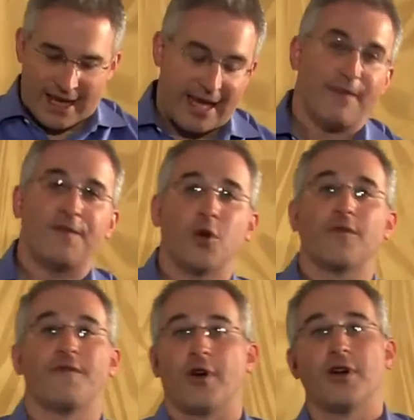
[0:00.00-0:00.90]
If
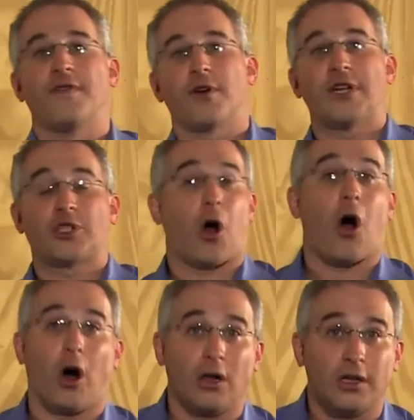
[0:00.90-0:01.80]
you're very, very
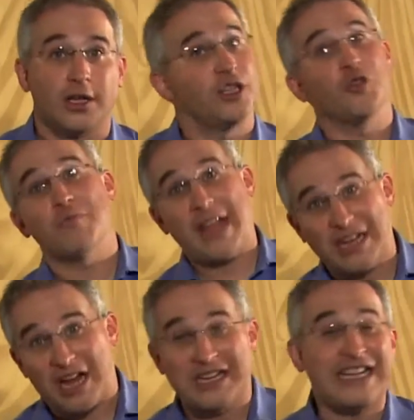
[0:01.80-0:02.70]
tall, you may
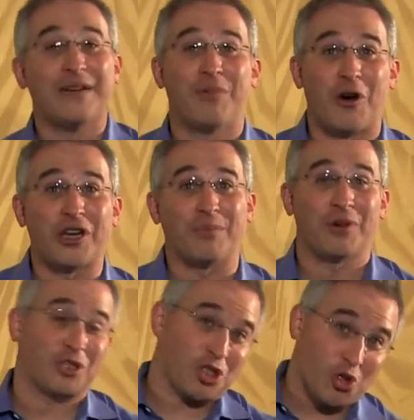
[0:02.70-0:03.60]
not need a podium,
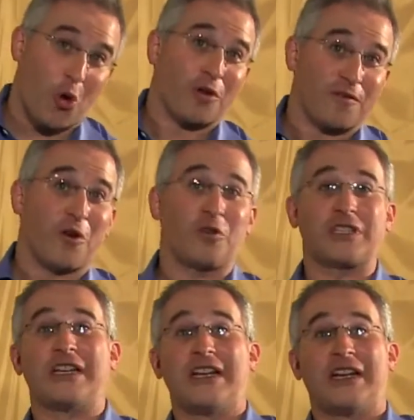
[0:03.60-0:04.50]
but short
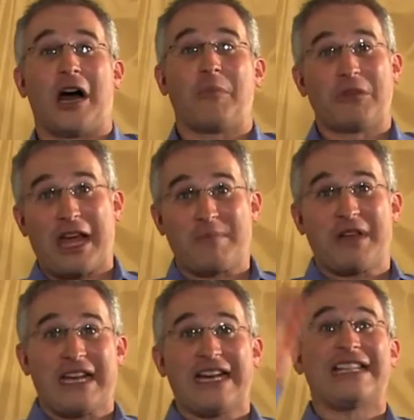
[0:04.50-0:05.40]
folks like
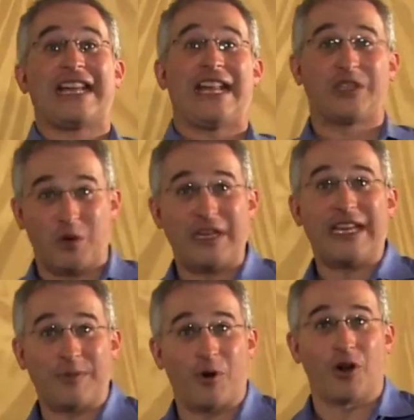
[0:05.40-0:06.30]
me tend to
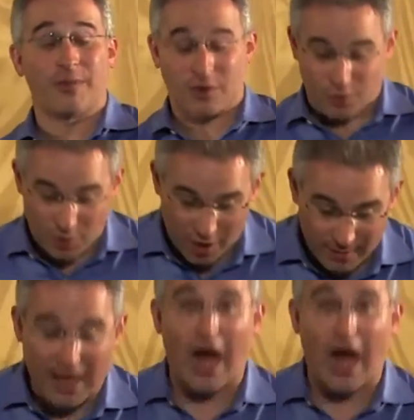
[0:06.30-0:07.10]
need a podium because we want to be